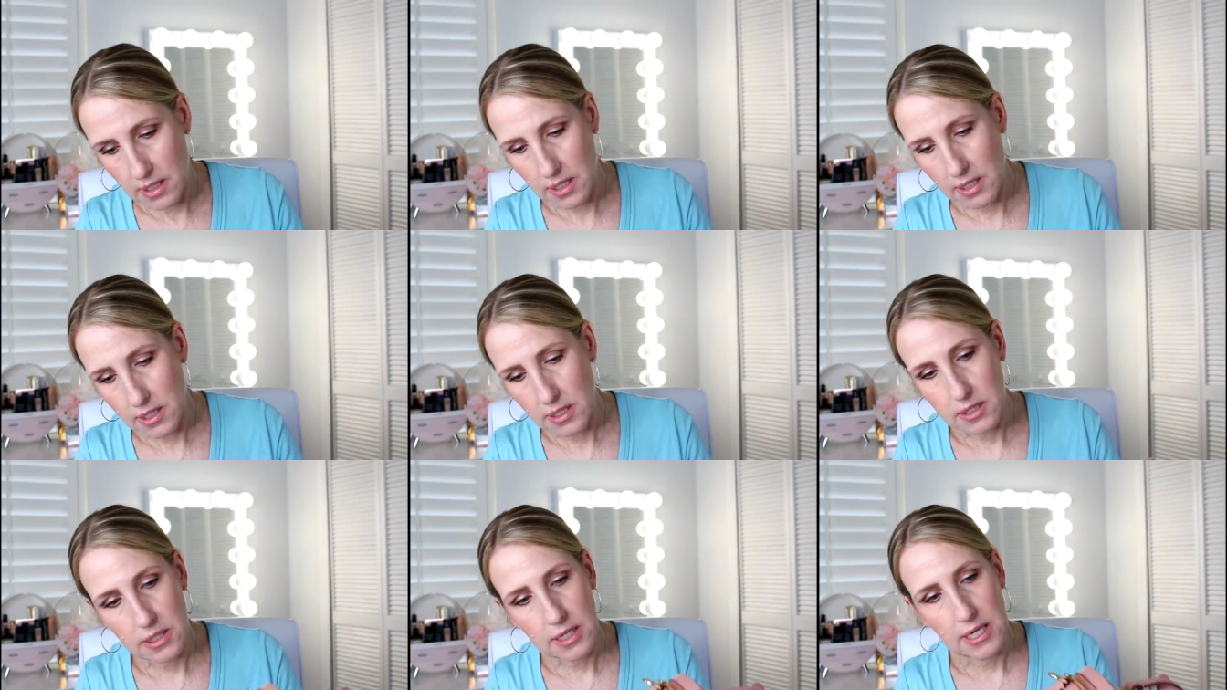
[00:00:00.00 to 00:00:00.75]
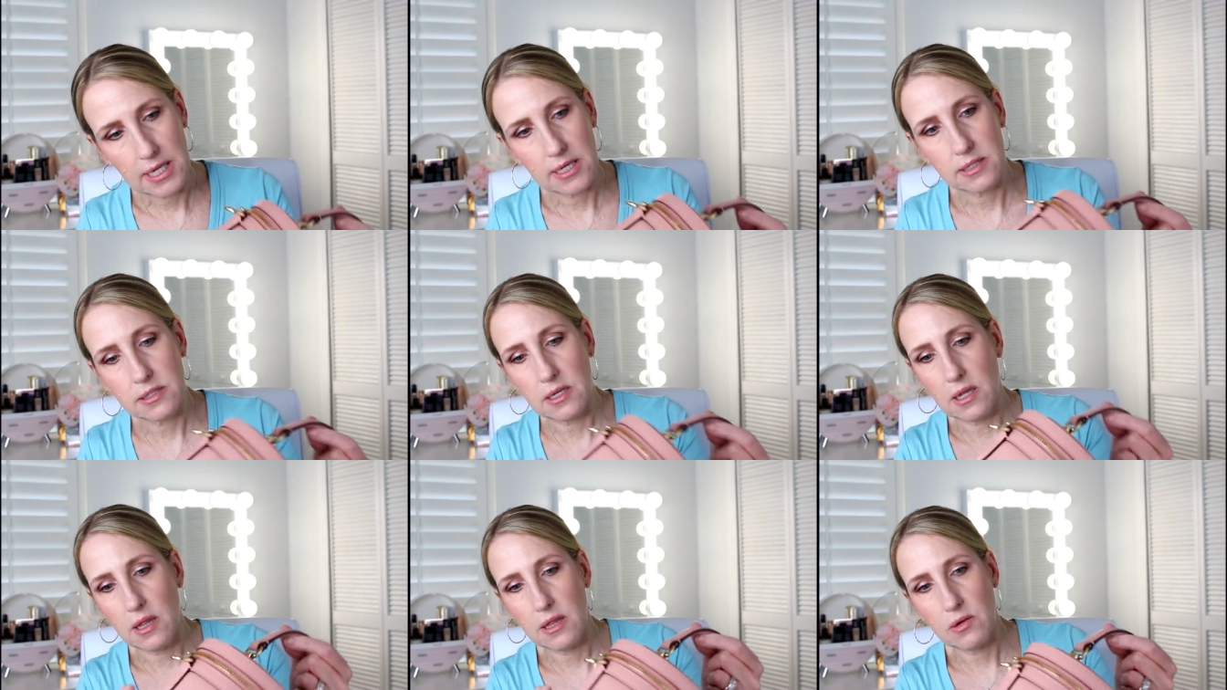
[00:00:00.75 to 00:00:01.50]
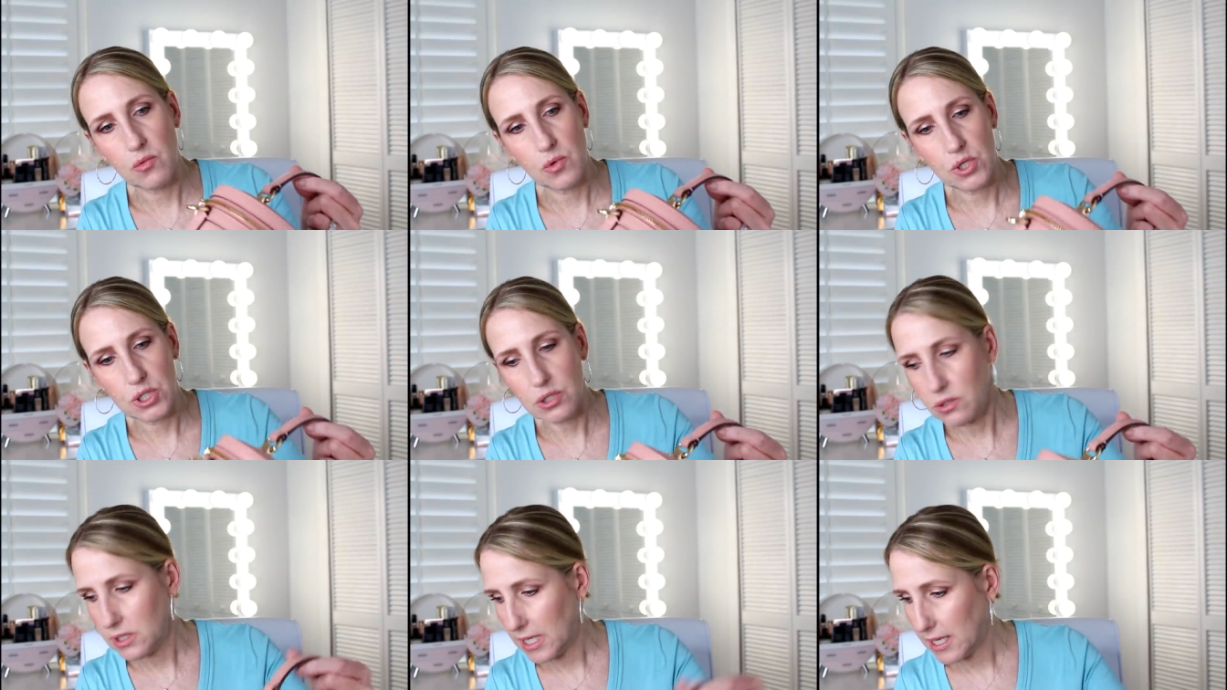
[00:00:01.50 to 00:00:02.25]
And it has the
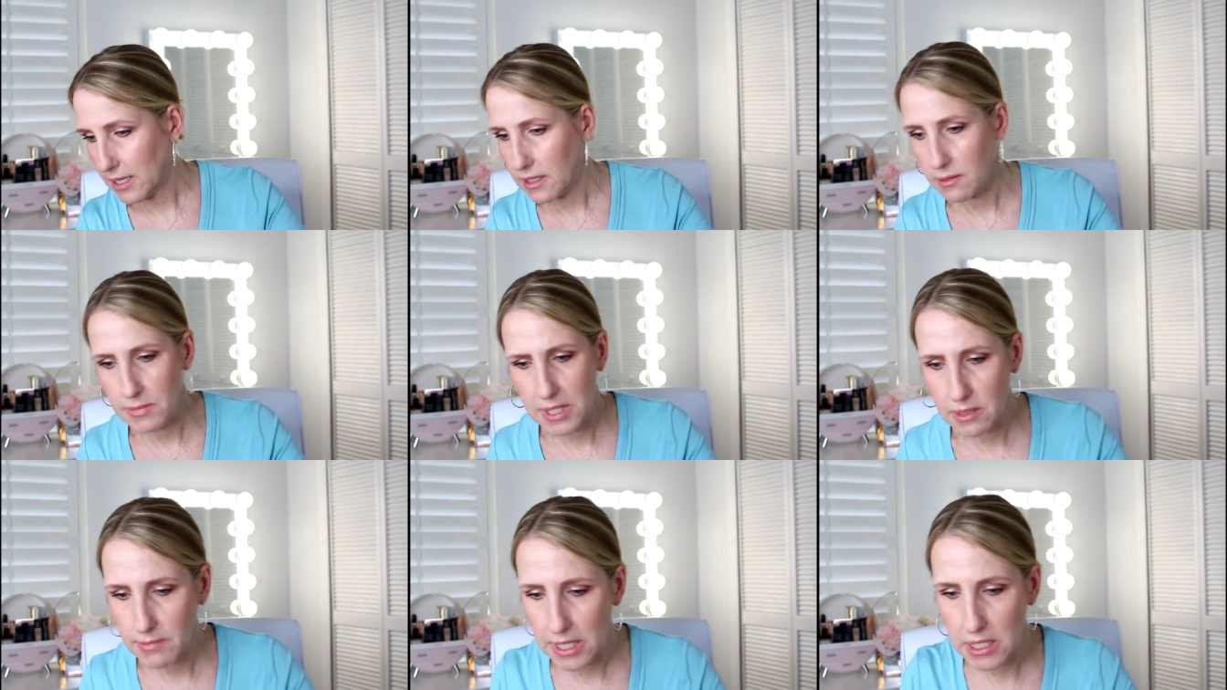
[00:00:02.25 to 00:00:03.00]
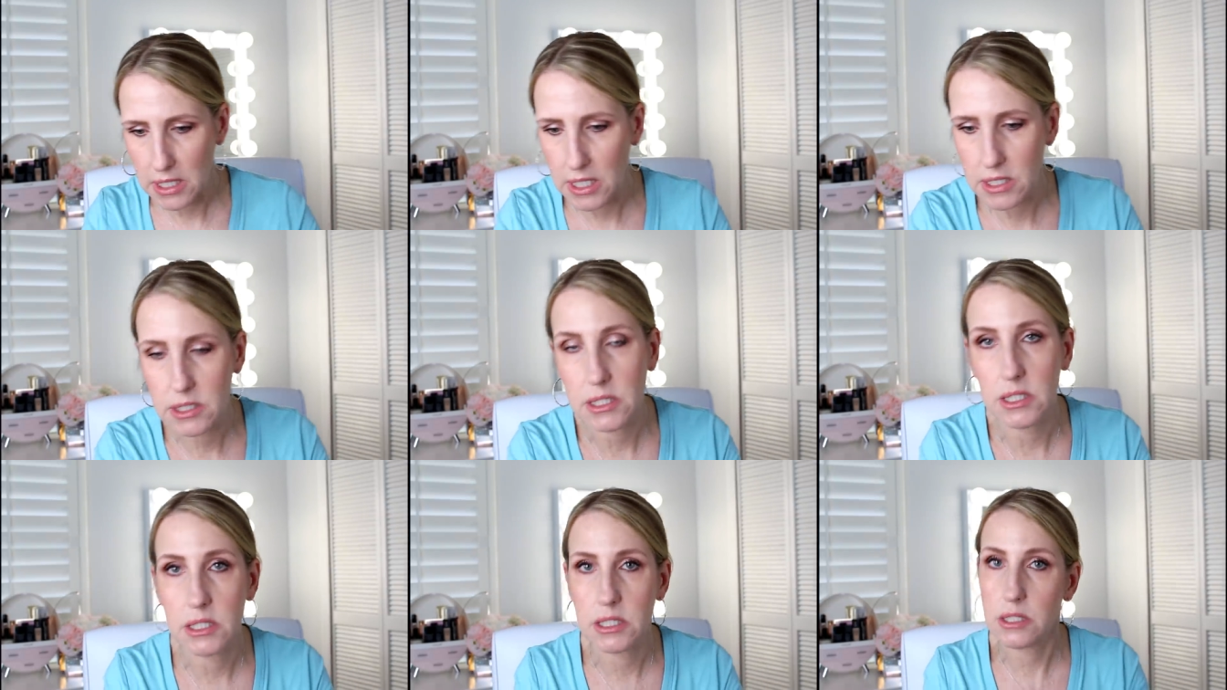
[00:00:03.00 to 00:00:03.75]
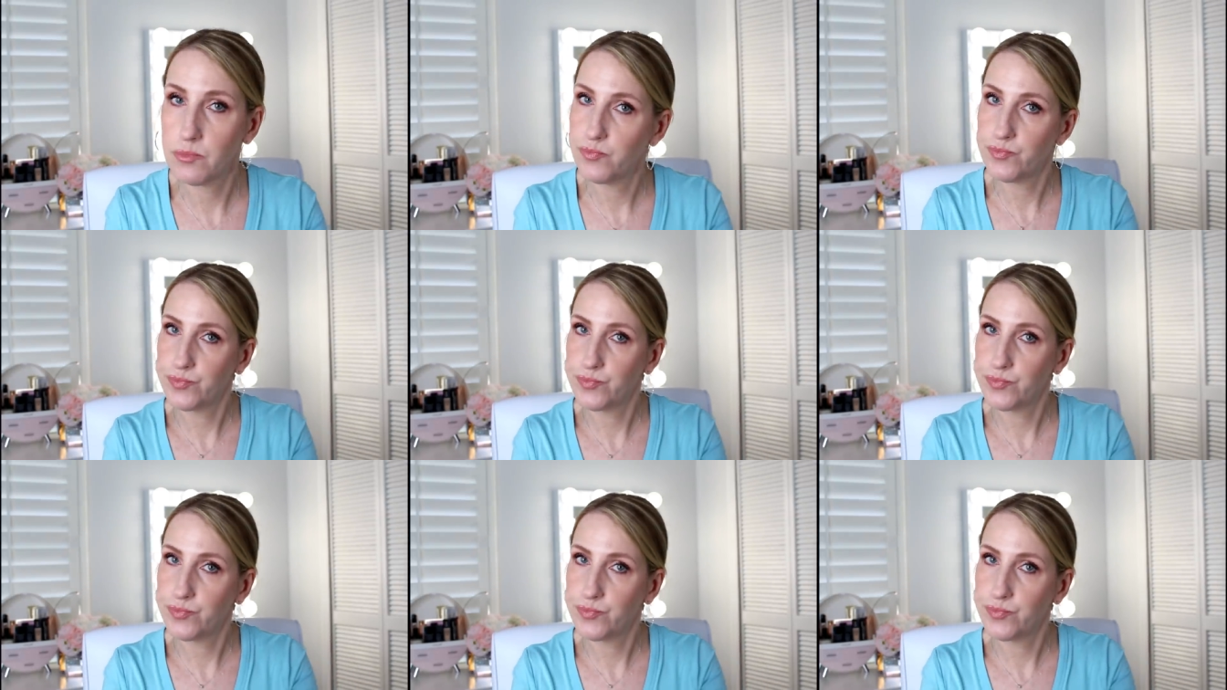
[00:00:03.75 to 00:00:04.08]
original tag on it. Let me get my glasses.